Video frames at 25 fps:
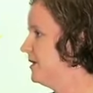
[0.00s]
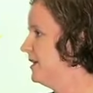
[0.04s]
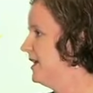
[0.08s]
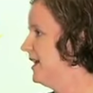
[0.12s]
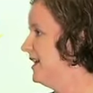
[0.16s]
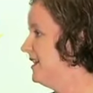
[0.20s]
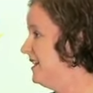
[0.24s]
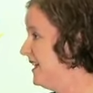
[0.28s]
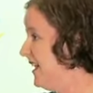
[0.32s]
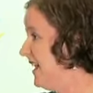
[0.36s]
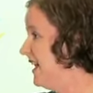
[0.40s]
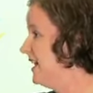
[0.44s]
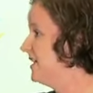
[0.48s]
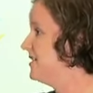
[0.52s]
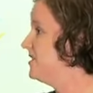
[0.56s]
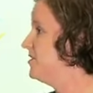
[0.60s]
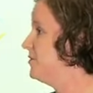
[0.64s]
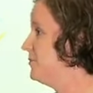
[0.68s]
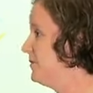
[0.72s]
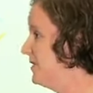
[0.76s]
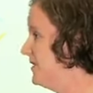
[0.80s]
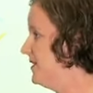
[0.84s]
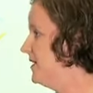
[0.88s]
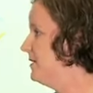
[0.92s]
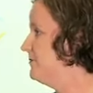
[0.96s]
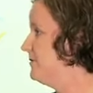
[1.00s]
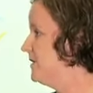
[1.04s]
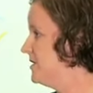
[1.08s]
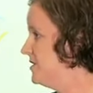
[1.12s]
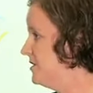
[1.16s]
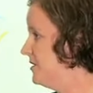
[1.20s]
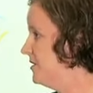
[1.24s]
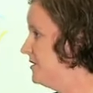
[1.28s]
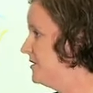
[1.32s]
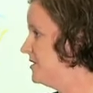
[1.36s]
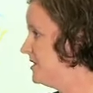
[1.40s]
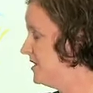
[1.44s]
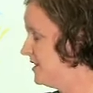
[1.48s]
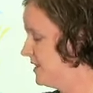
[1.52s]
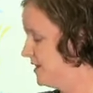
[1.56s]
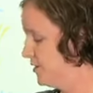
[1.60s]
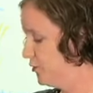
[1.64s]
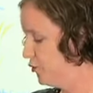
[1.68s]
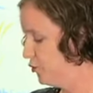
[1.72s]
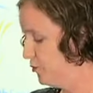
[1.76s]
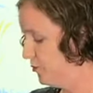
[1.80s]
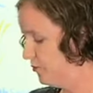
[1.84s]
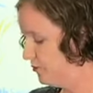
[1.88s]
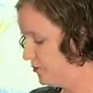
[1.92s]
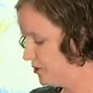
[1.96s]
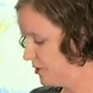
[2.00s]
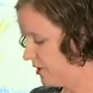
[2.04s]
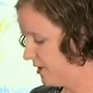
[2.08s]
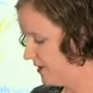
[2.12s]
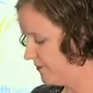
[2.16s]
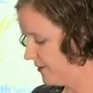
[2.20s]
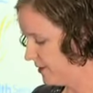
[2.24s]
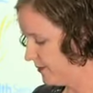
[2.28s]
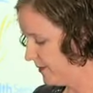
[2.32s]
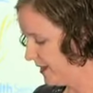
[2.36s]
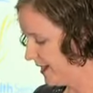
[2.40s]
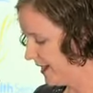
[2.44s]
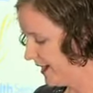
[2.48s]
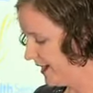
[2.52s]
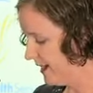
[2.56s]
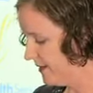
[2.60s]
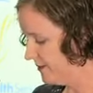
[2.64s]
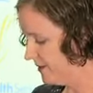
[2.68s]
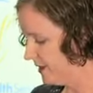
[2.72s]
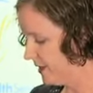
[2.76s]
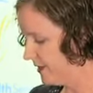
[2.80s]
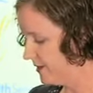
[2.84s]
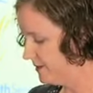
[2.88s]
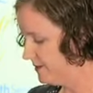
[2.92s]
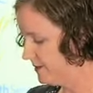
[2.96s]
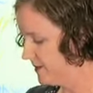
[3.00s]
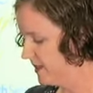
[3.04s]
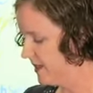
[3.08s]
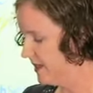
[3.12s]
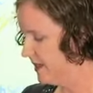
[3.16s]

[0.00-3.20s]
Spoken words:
encounter when they return to their normal driving behaviour.